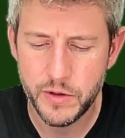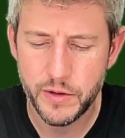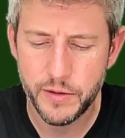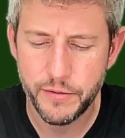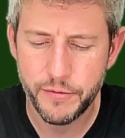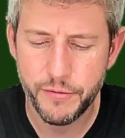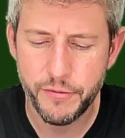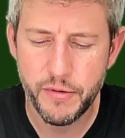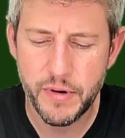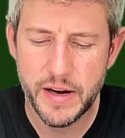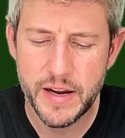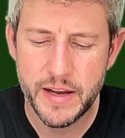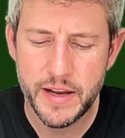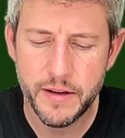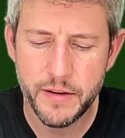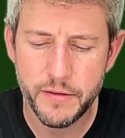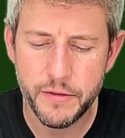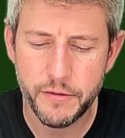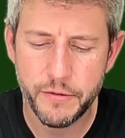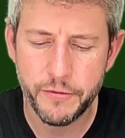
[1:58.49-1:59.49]
3,
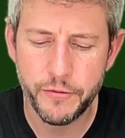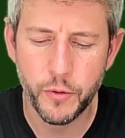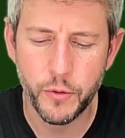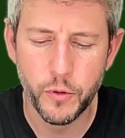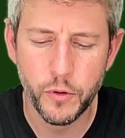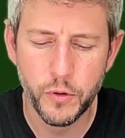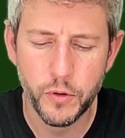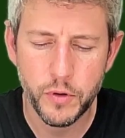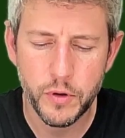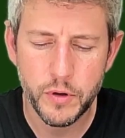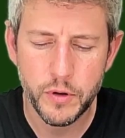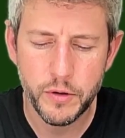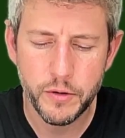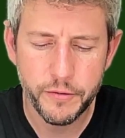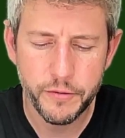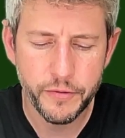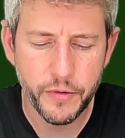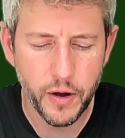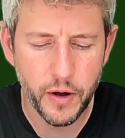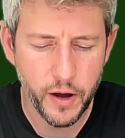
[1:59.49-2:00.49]
4,
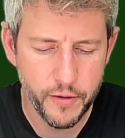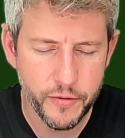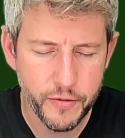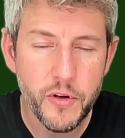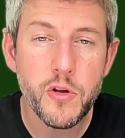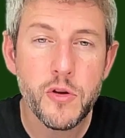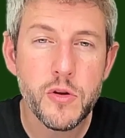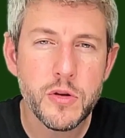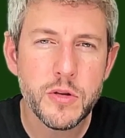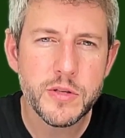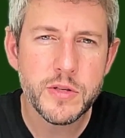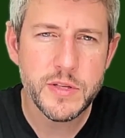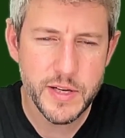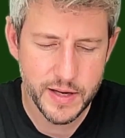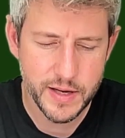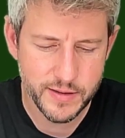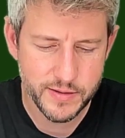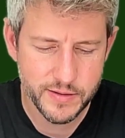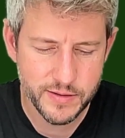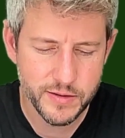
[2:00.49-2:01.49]
5,
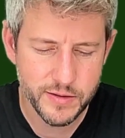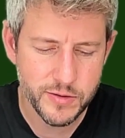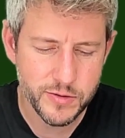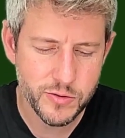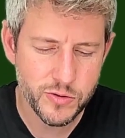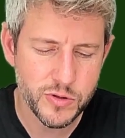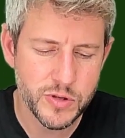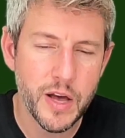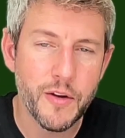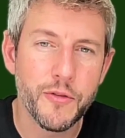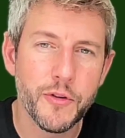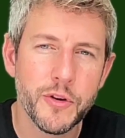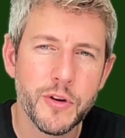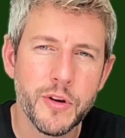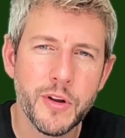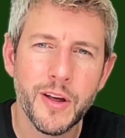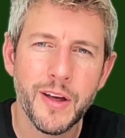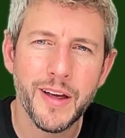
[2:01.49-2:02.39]
6, 7,